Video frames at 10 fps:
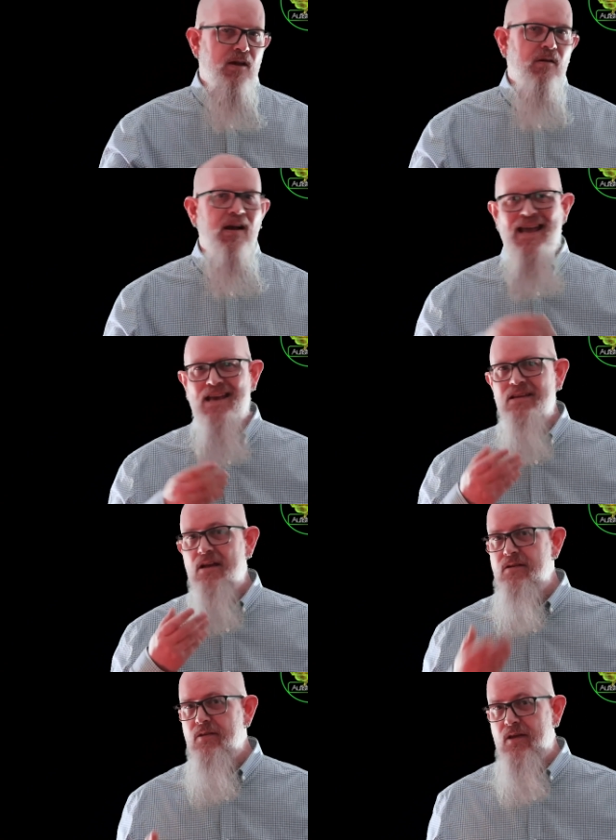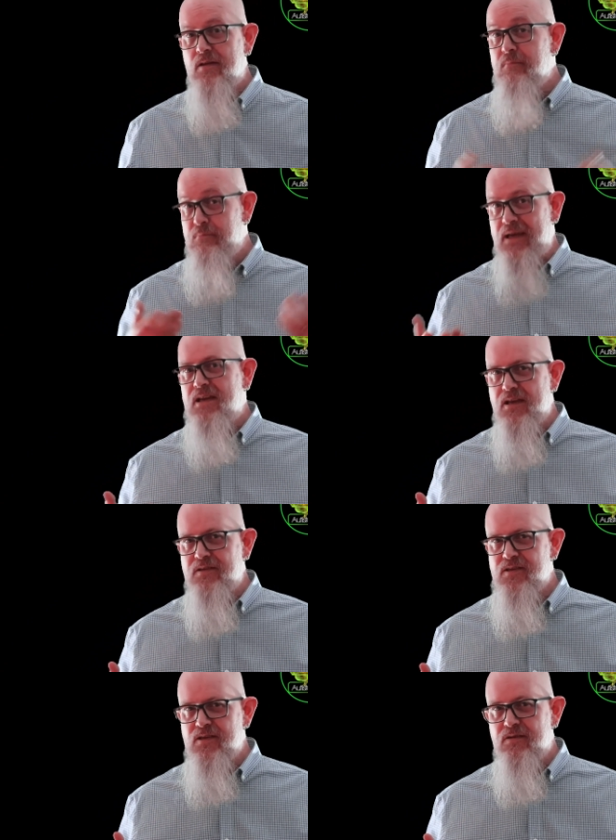ago, I had another Becky
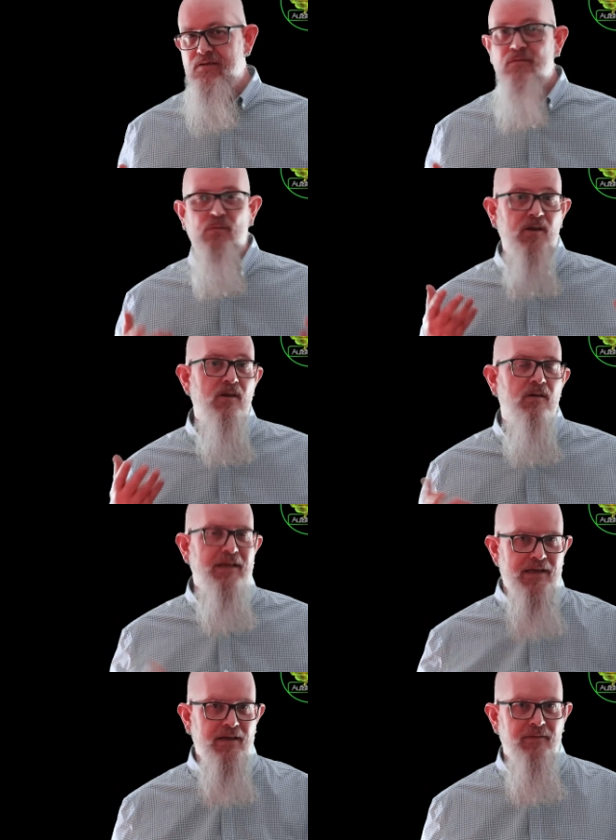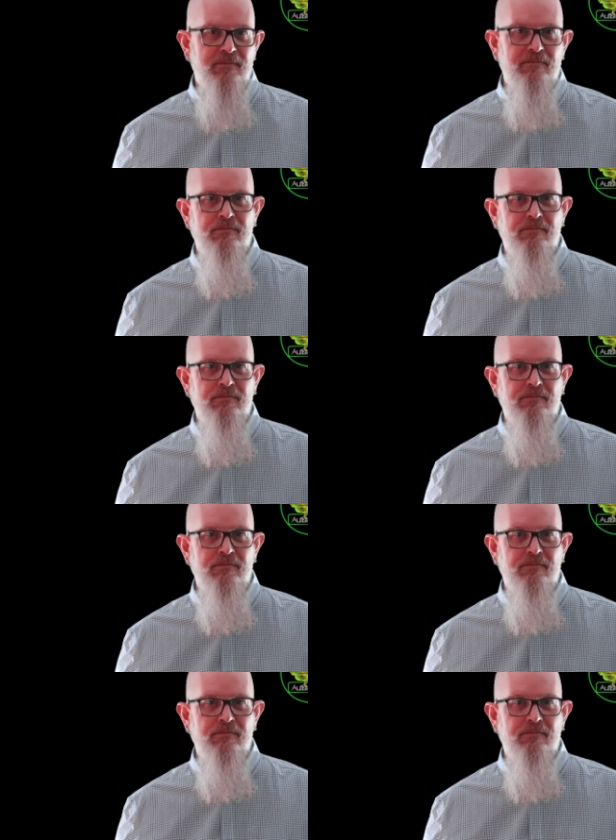incident with a colleague.